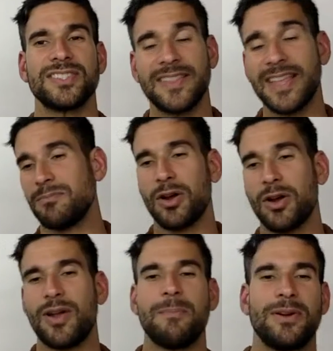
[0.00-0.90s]
And that my
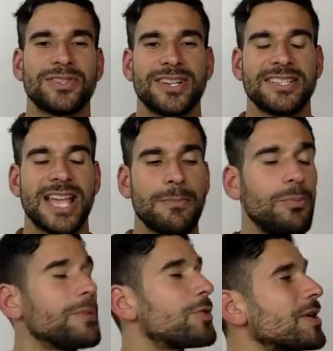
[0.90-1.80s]
grandparents are an
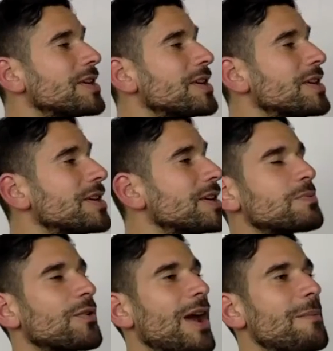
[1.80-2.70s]
example. But the reason why I mentioned my
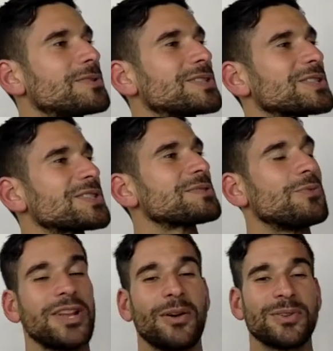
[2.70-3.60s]
grandparents is because this
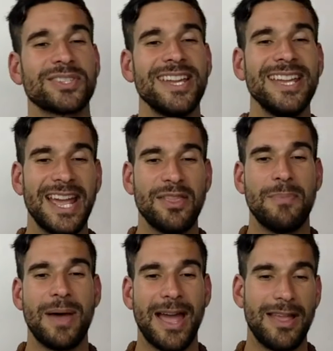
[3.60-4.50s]
morning I was
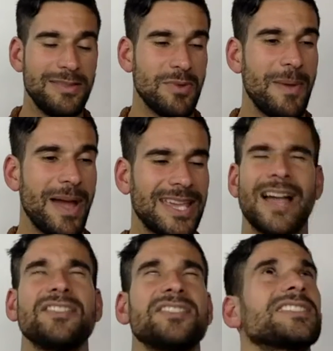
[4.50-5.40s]
in my
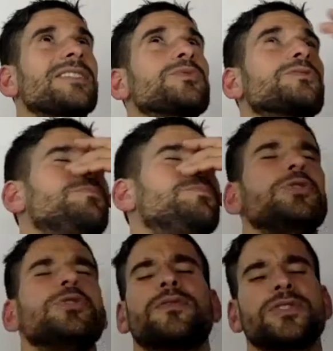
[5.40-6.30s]
backyard. The sun was
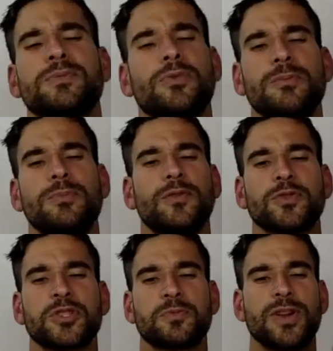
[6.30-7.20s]
beautiful this morning, beautiful
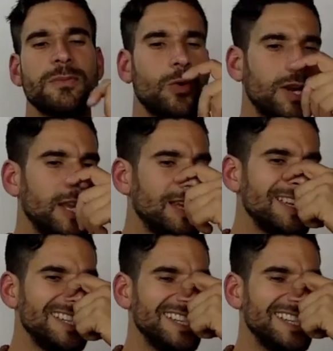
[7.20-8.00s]
spring morning.